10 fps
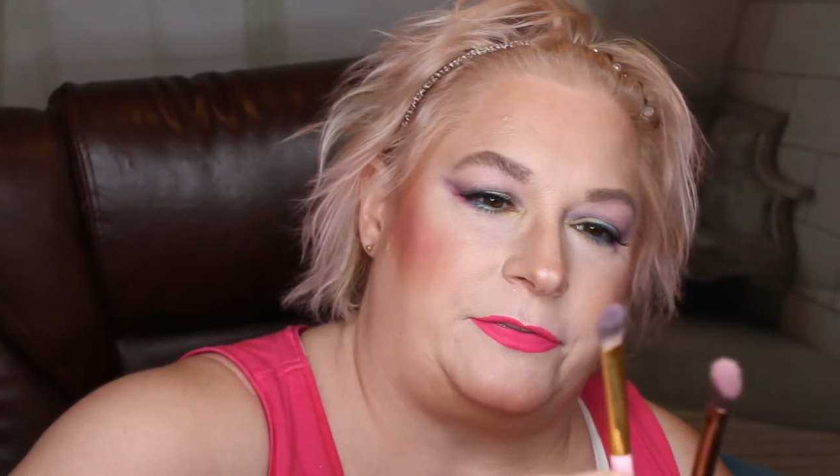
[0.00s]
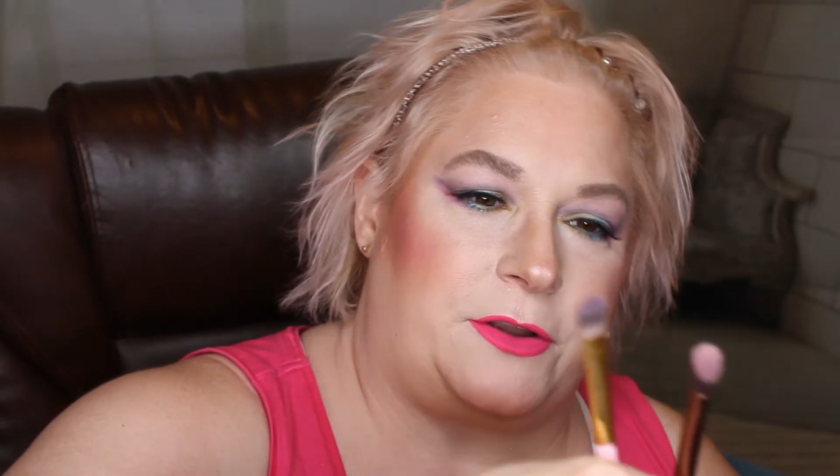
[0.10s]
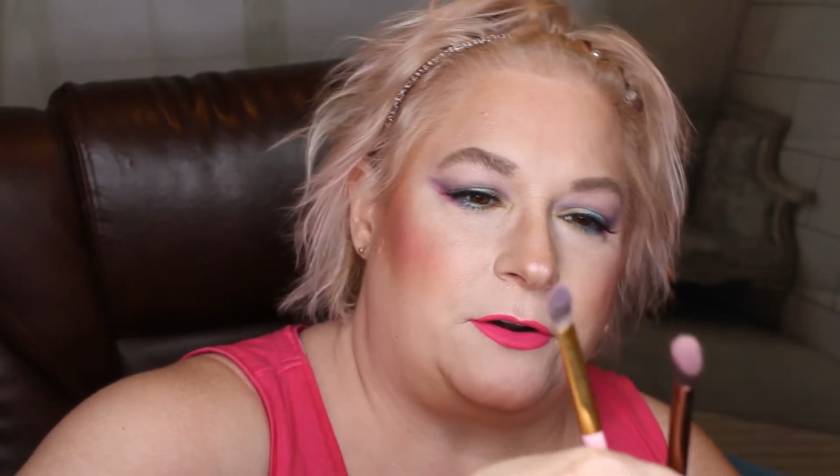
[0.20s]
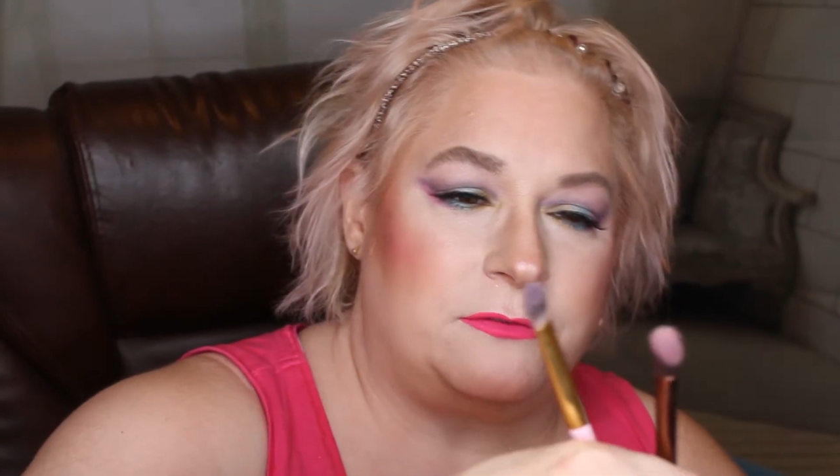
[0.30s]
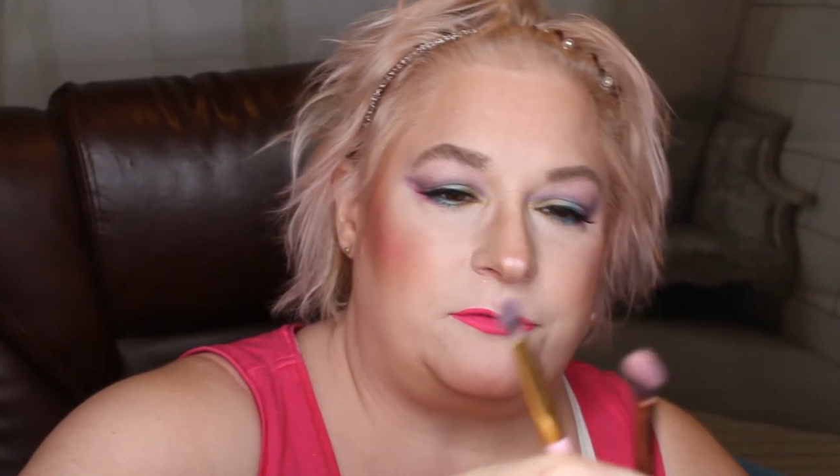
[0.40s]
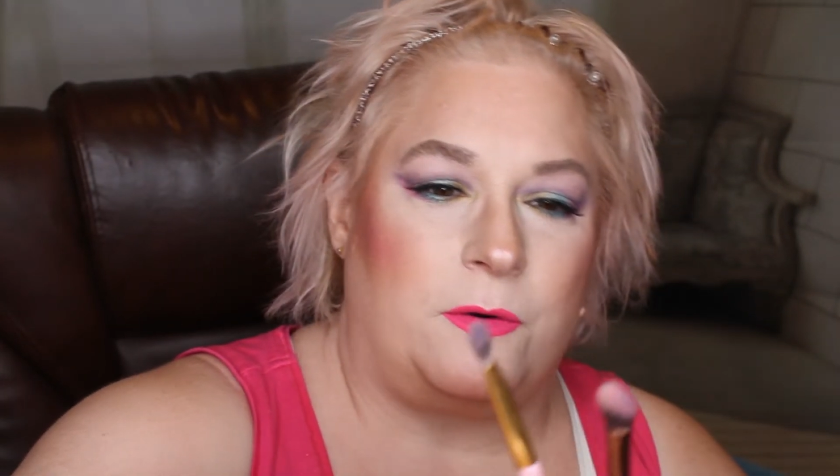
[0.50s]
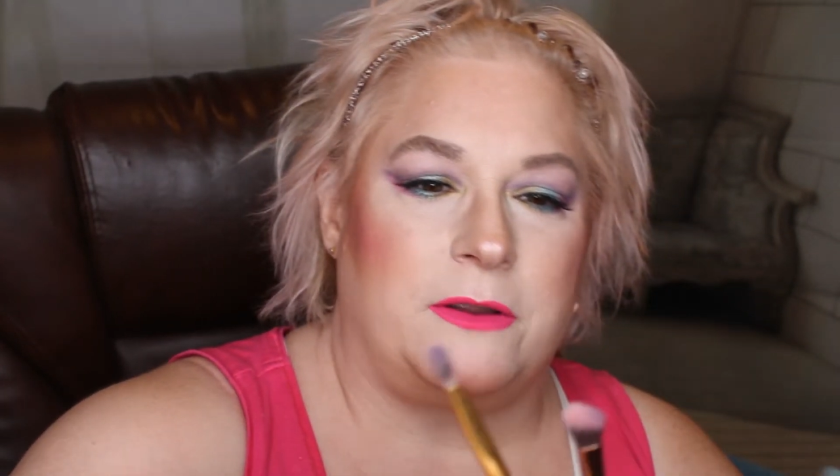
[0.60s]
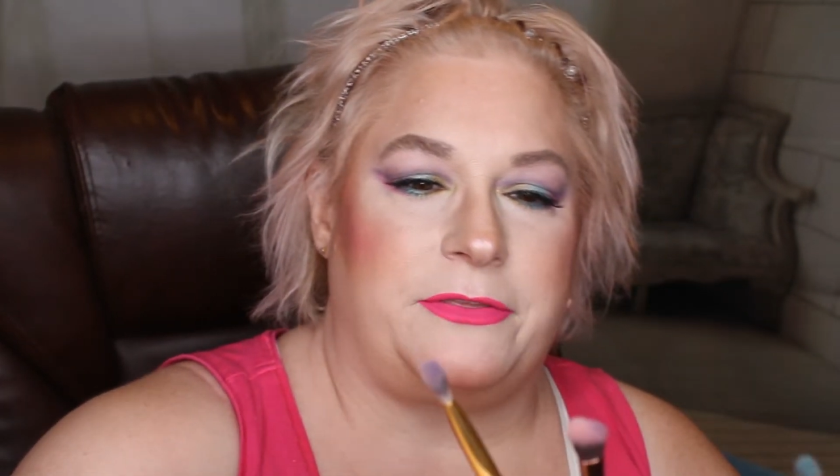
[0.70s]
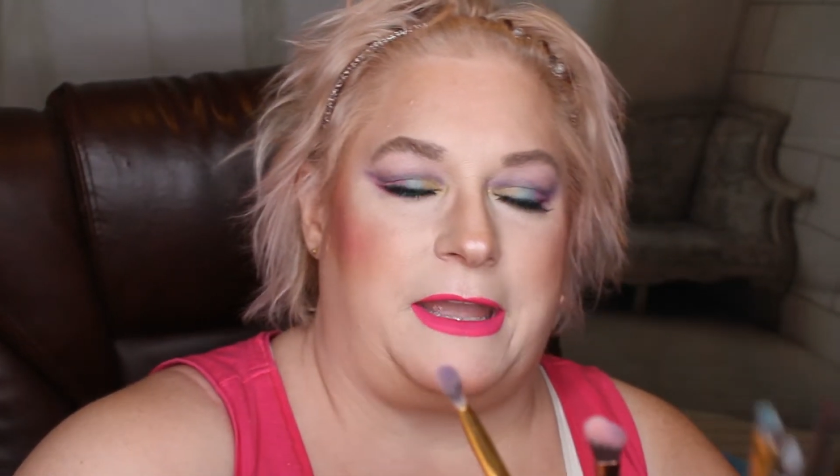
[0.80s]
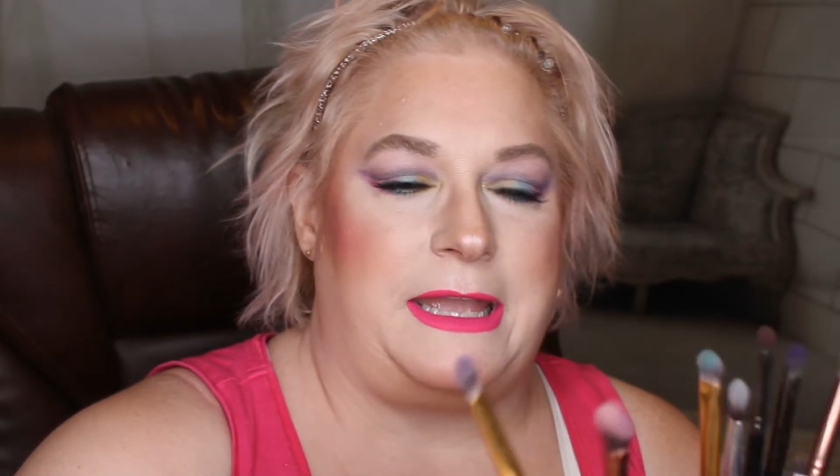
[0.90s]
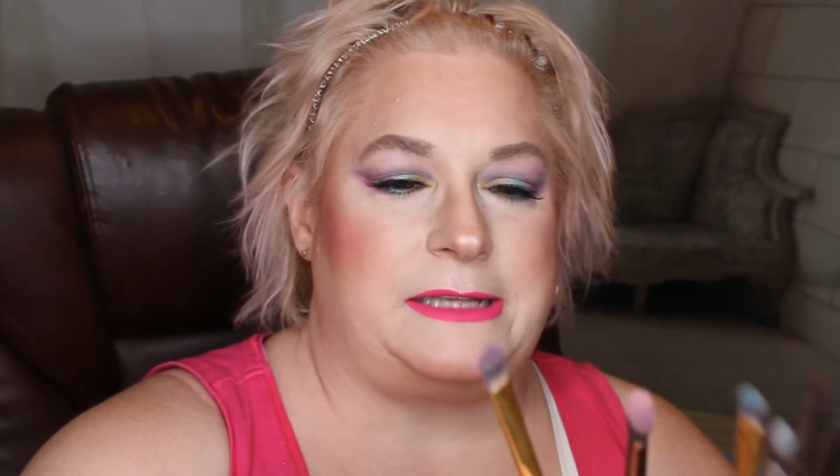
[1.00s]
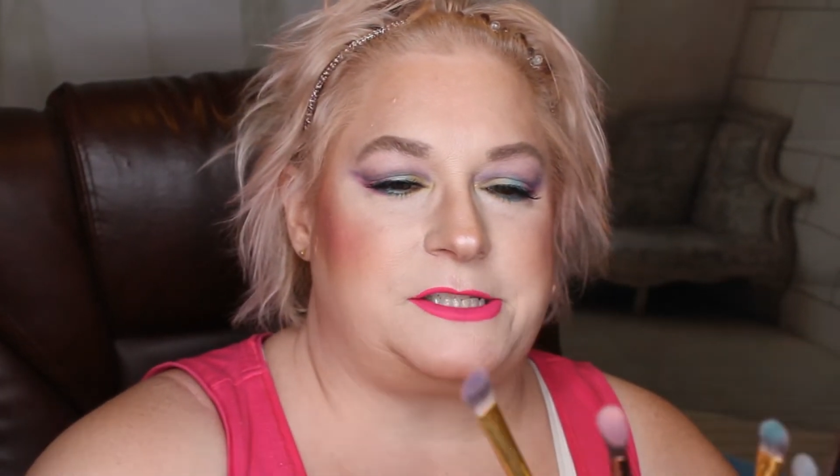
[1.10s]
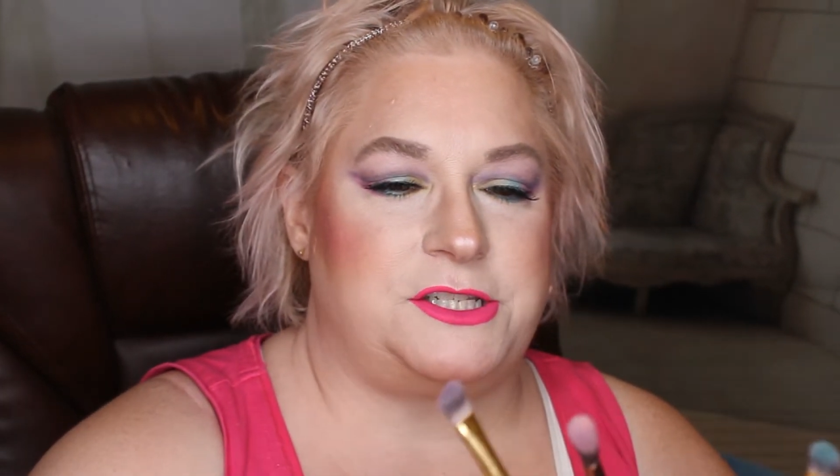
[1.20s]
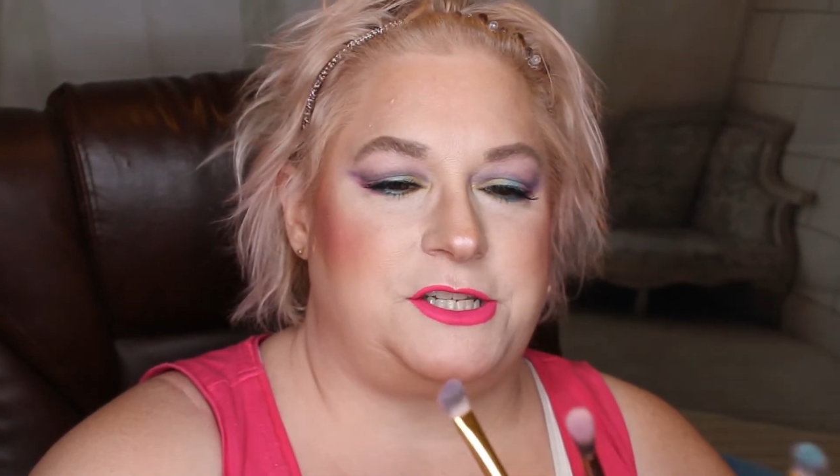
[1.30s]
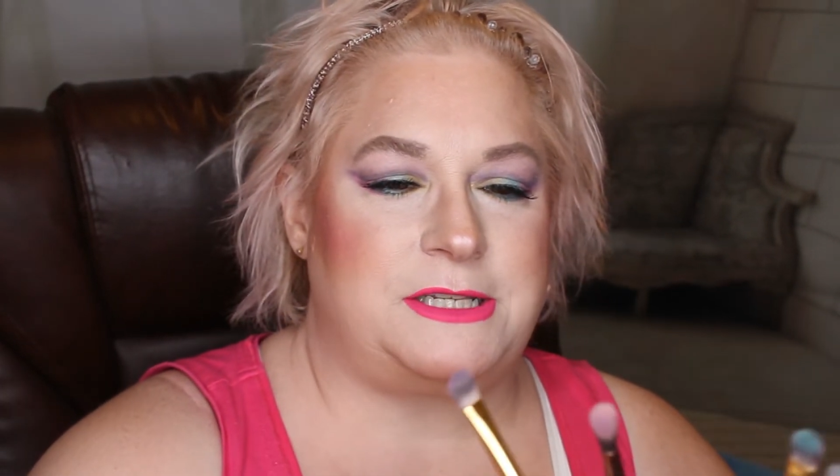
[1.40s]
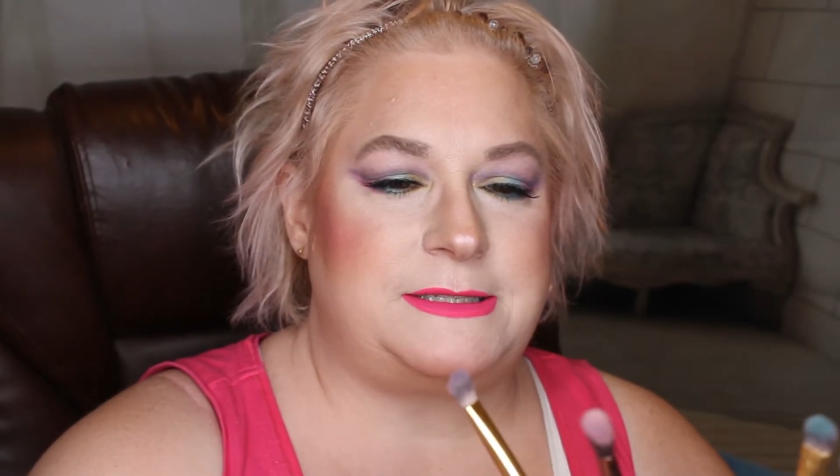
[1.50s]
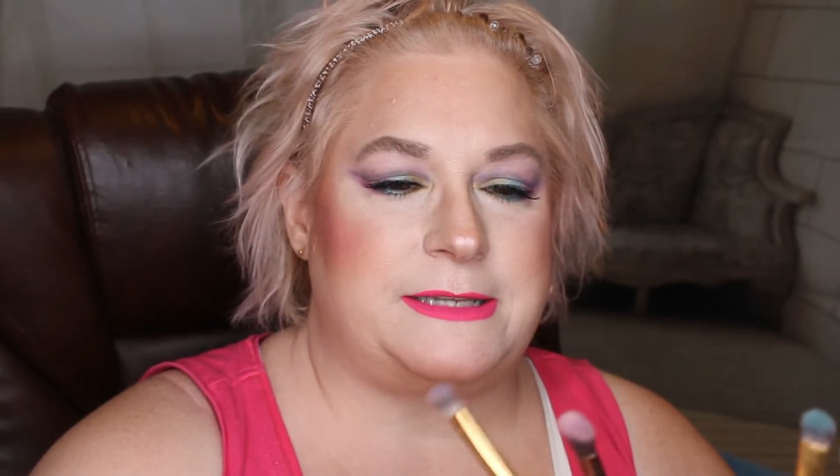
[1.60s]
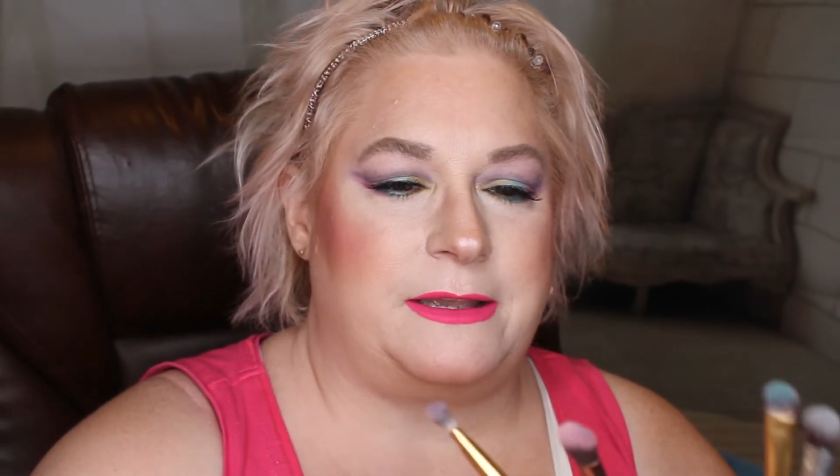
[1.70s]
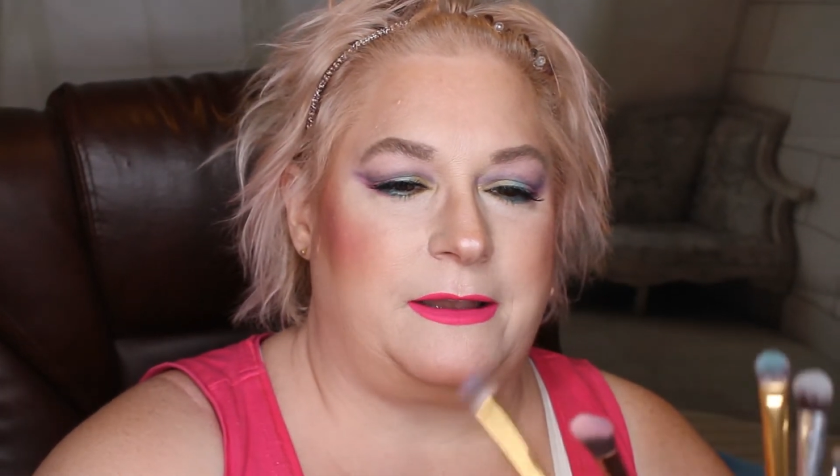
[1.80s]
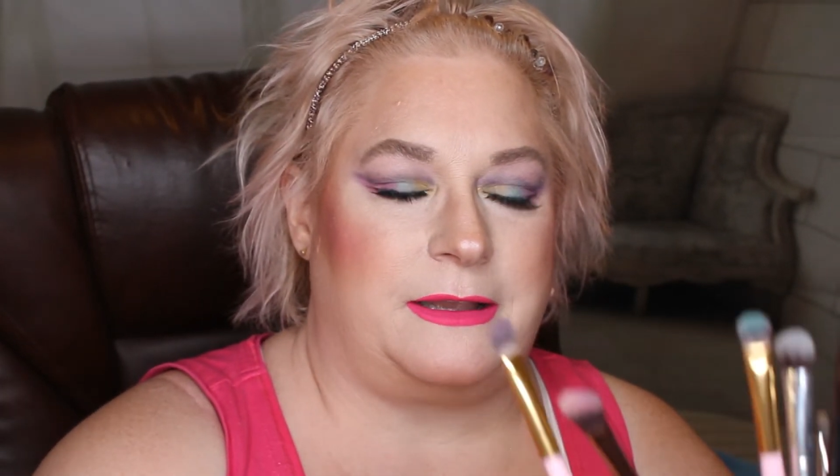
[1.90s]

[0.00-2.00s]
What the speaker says: third or fourth. It's just